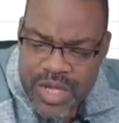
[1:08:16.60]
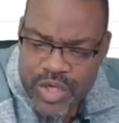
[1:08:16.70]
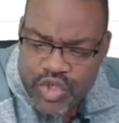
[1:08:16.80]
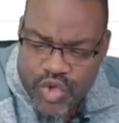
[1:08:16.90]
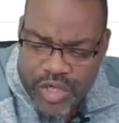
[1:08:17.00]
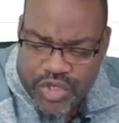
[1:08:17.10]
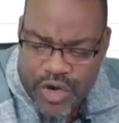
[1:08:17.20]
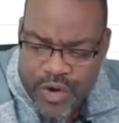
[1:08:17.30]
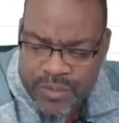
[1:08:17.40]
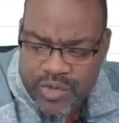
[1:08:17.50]
short
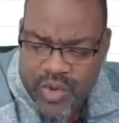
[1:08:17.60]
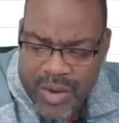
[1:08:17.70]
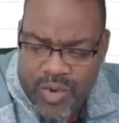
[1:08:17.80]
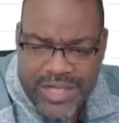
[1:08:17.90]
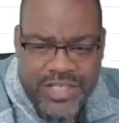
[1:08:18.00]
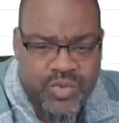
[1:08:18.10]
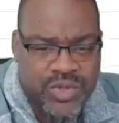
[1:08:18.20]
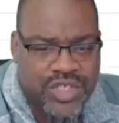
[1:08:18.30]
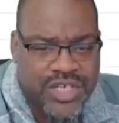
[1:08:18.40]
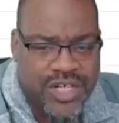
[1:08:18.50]
term. Do I want this
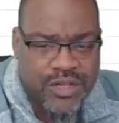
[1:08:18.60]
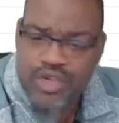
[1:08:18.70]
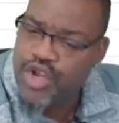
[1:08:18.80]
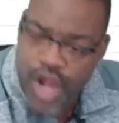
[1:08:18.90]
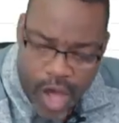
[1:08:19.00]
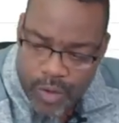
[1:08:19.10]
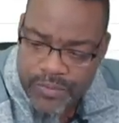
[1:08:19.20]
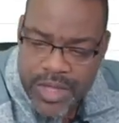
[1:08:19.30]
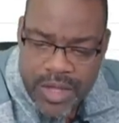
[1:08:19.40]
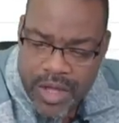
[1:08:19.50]
one still? No.
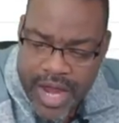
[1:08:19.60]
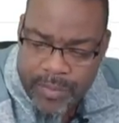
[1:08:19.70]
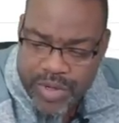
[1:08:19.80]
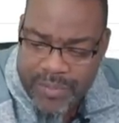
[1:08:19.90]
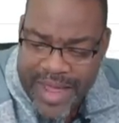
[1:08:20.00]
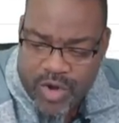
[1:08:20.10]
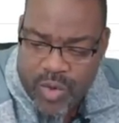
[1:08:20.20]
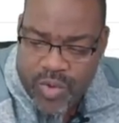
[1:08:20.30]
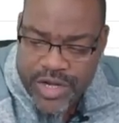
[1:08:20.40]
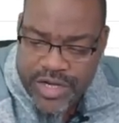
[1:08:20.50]
I right, put it back
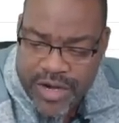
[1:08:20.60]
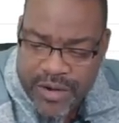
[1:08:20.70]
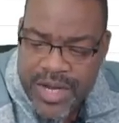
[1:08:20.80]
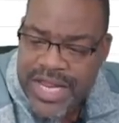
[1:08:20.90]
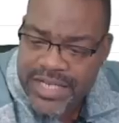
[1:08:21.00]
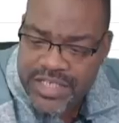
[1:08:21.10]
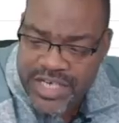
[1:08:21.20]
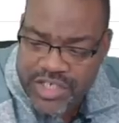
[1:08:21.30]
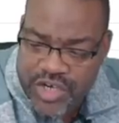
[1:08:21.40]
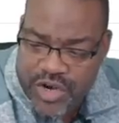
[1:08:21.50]
on one year.
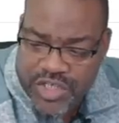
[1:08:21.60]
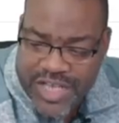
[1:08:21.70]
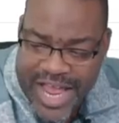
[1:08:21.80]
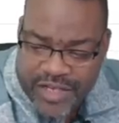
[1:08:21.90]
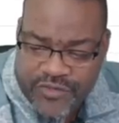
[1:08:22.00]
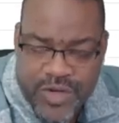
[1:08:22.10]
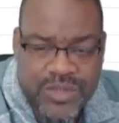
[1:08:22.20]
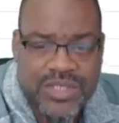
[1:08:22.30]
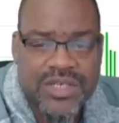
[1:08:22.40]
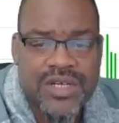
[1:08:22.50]
These are your stocks,
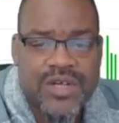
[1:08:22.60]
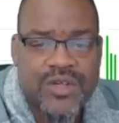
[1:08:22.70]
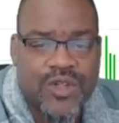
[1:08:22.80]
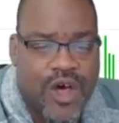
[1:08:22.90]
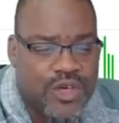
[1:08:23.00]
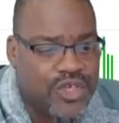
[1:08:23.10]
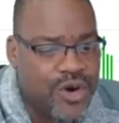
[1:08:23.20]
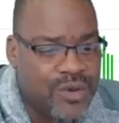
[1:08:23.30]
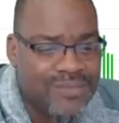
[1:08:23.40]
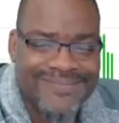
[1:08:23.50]
folks. Long
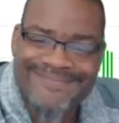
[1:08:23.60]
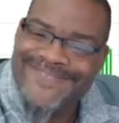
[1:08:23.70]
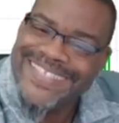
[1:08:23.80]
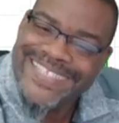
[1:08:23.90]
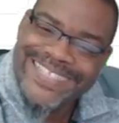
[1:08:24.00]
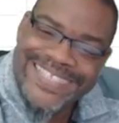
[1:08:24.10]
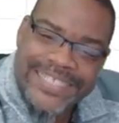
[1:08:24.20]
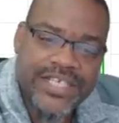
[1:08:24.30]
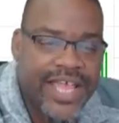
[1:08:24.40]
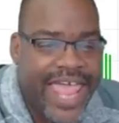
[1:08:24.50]
term.
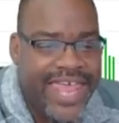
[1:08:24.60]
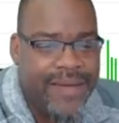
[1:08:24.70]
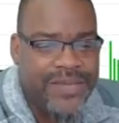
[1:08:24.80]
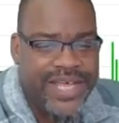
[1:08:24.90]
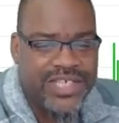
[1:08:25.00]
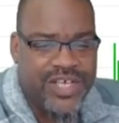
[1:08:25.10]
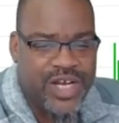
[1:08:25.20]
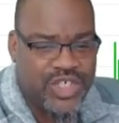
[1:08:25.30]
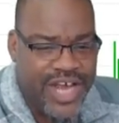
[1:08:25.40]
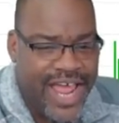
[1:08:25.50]
A M D is in a
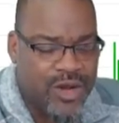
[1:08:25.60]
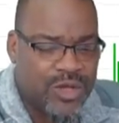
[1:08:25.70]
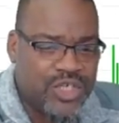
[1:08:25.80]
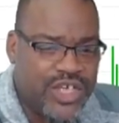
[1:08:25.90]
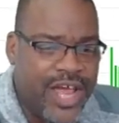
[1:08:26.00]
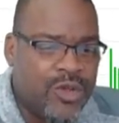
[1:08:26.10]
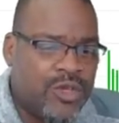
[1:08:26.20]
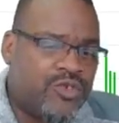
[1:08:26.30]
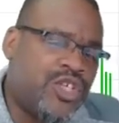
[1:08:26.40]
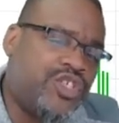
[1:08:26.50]
channel. A
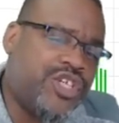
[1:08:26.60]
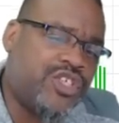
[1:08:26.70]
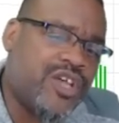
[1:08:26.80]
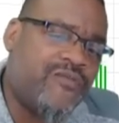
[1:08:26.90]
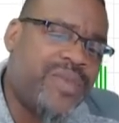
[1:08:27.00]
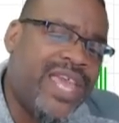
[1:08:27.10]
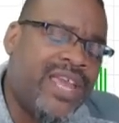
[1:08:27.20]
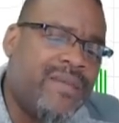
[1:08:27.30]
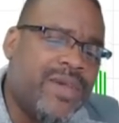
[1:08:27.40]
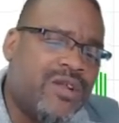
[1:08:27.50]
channel consists of being
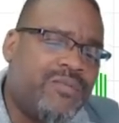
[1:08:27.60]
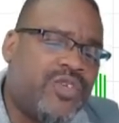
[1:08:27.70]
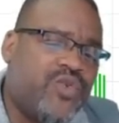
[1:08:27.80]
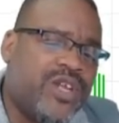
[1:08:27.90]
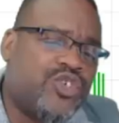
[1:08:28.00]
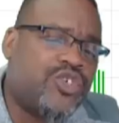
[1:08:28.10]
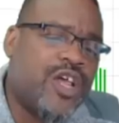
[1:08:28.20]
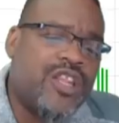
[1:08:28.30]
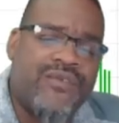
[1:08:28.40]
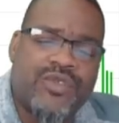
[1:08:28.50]
in the middle between a,
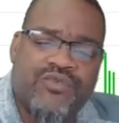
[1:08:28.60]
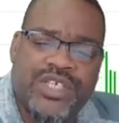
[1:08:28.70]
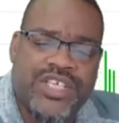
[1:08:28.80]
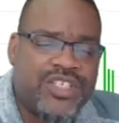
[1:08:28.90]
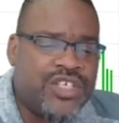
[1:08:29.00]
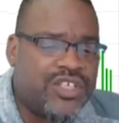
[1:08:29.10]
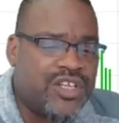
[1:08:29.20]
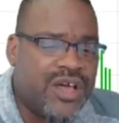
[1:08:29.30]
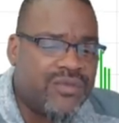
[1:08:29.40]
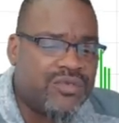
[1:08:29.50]
a level of resistance and
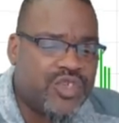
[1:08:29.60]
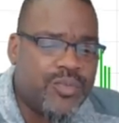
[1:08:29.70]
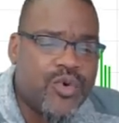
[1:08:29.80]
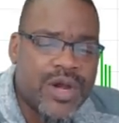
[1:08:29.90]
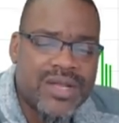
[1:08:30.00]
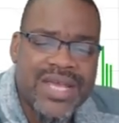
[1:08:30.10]
a level of support.